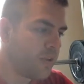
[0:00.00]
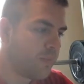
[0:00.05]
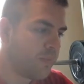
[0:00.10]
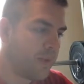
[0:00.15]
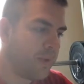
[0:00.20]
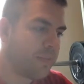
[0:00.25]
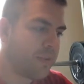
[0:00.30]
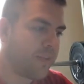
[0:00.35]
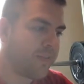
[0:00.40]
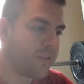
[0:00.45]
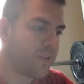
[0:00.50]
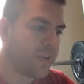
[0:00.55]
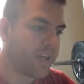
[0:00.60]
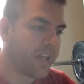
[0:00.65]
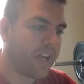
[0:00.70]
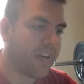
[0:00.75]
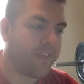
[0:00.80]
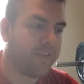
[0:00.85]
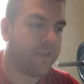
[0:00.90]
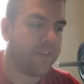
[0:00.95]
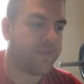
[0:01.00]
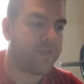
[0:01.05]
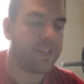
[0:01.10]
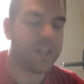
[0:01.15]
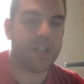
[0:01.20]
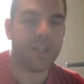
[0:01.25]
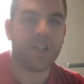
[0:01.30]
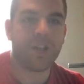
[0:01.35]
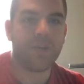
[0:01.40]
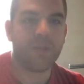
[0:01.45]
maybe I've only got a
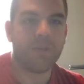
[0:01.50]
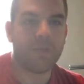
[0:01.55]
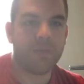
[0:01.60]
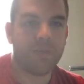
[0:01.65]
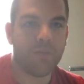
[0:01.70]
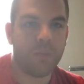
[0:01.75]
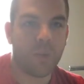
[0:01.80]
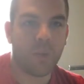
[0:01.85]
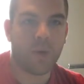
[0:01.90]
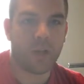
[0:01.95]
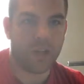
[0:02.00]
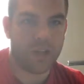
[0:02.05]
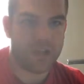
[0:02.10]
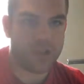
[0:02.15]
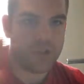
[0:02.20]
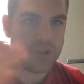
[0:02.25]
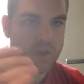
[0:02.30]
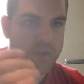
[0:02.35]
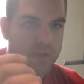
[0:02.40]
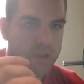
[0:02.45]
15-year mortgage.